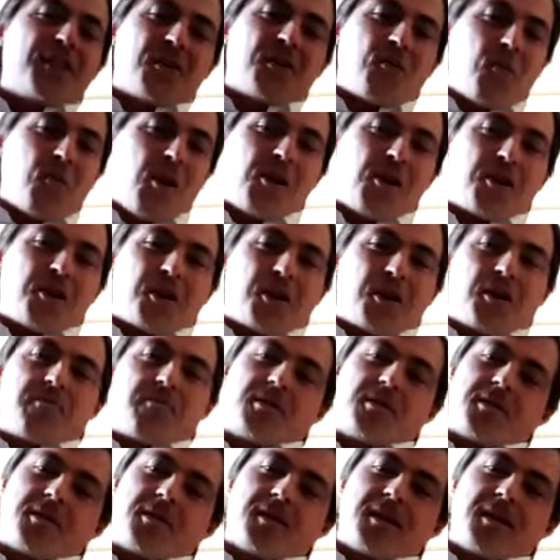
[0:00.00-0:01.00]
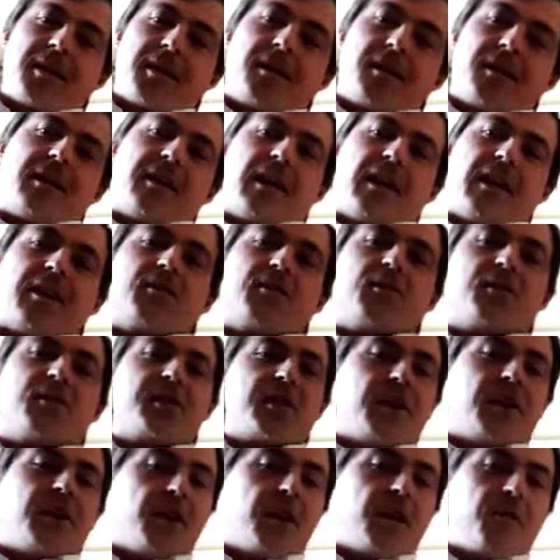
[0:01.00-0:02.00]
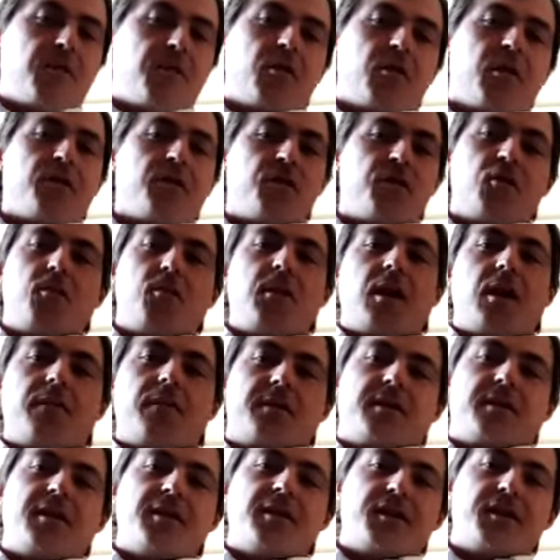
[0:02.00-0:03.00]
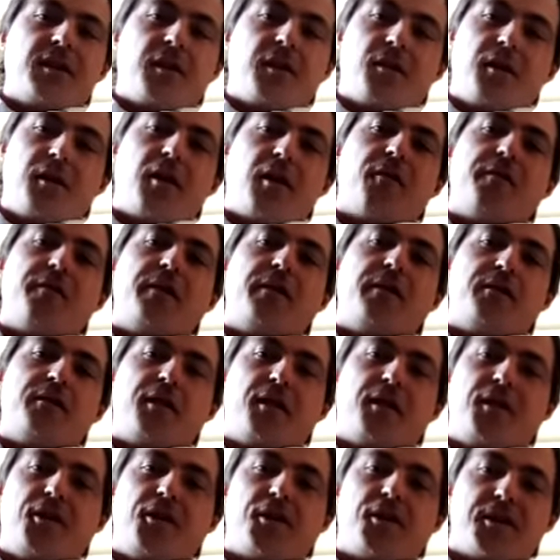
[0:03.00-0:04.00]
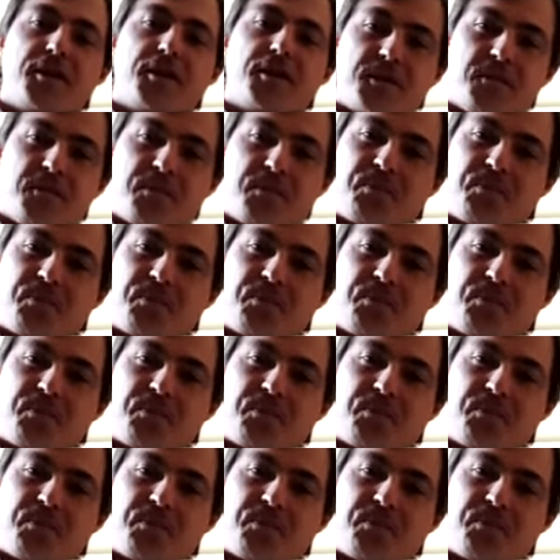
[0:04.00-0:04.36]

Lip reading: their welcome because they had to stay there for a few months. They stayed there 15 years.